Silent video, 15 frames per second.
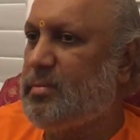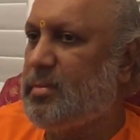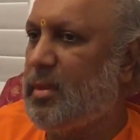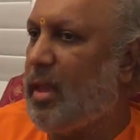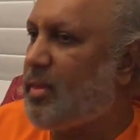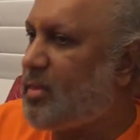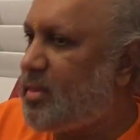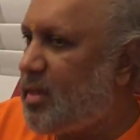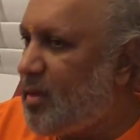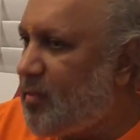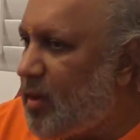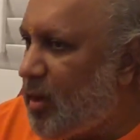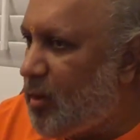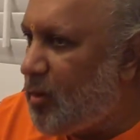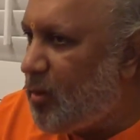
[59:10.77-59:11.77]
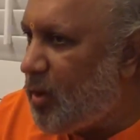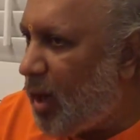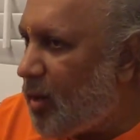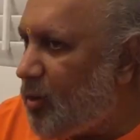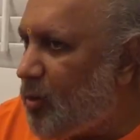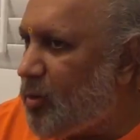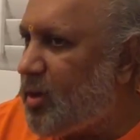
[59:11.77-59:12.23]
Nothing will go
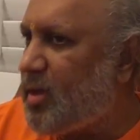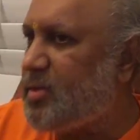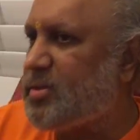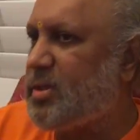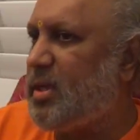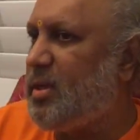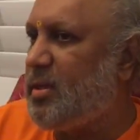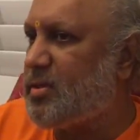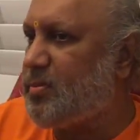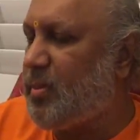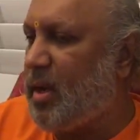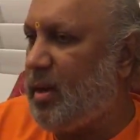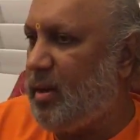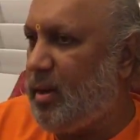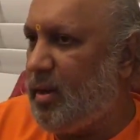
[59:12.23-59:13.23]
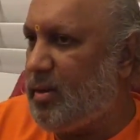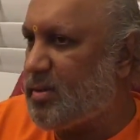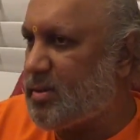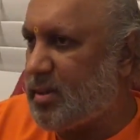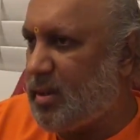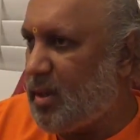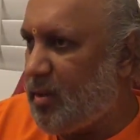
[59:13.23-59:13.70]
unnoticed in his mind, in
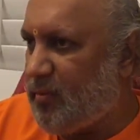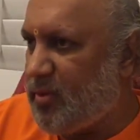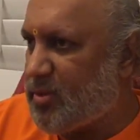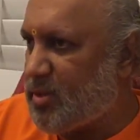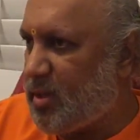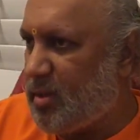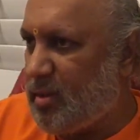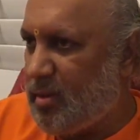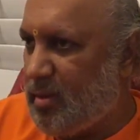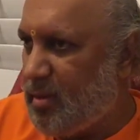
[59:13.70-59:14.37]
his vision.